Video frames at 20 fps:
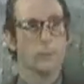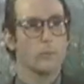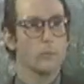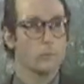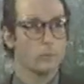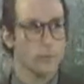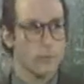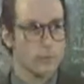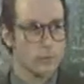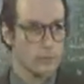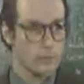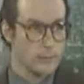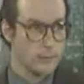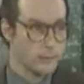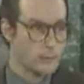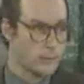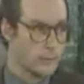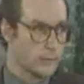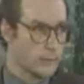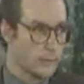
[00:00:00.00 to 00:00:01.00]
Well, what about
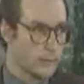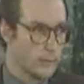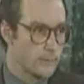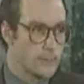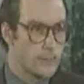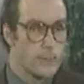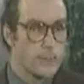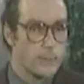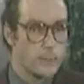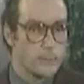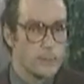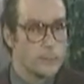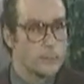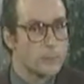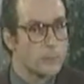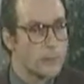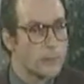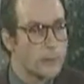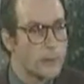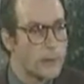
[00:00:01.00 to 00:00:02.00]
these
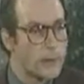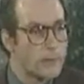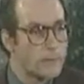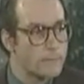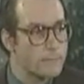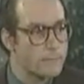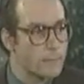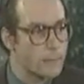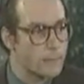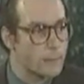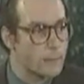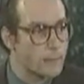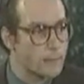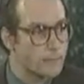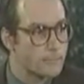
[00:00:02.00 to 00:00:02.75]
people who have